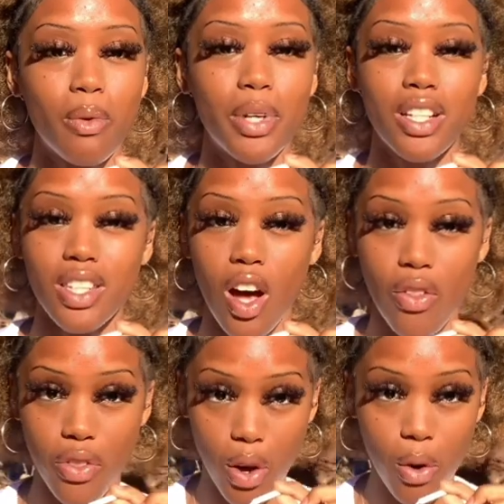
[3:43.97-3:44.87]
Because
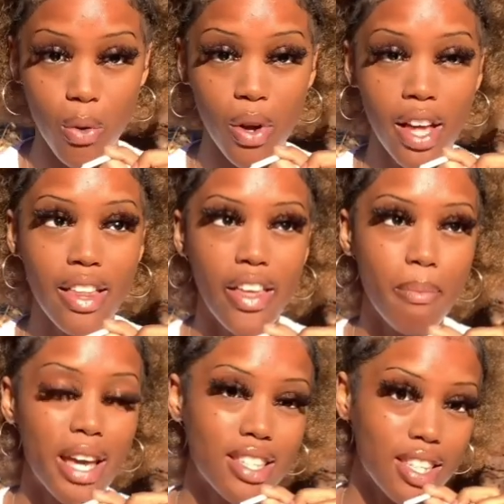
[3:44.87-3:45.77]
although they
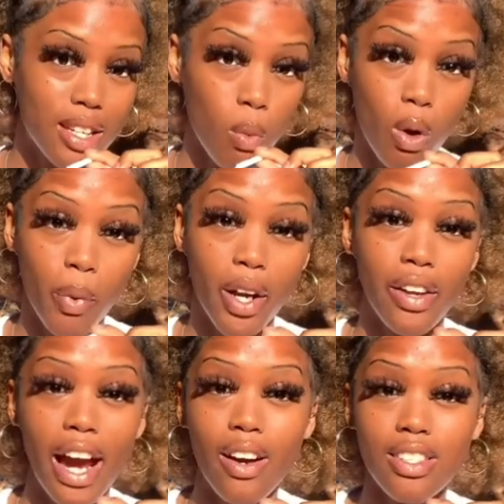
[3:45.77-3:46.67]
may seem one way on
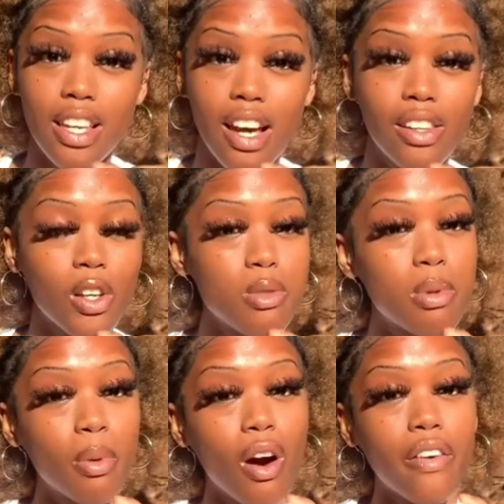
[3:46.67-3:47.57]
the outside, those
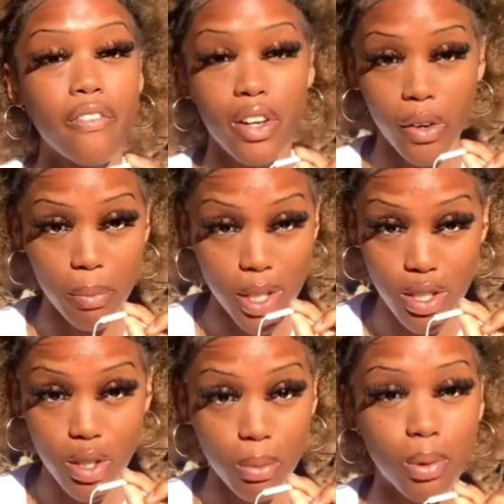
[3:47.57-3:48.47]
people are very much
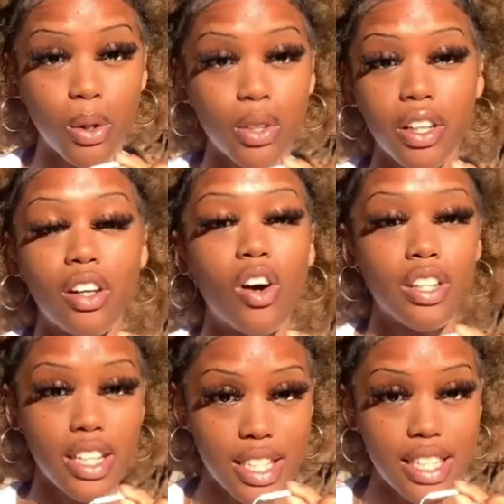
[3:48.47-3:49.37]
so broken on
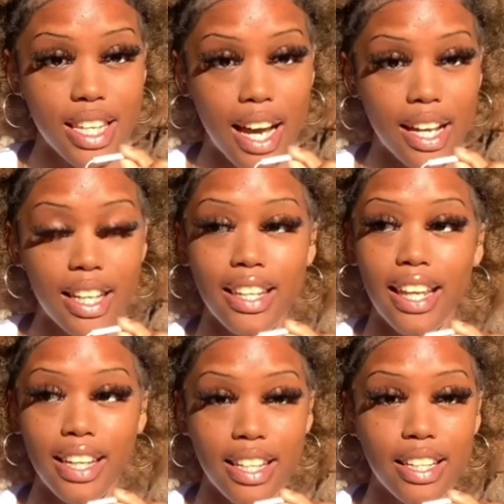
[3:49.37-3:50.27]
the inside and they
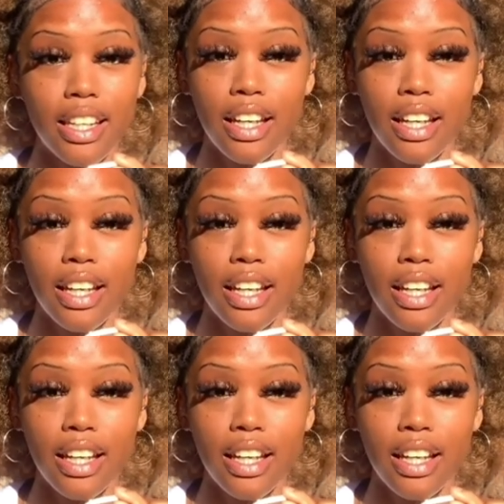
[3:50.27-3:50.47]
need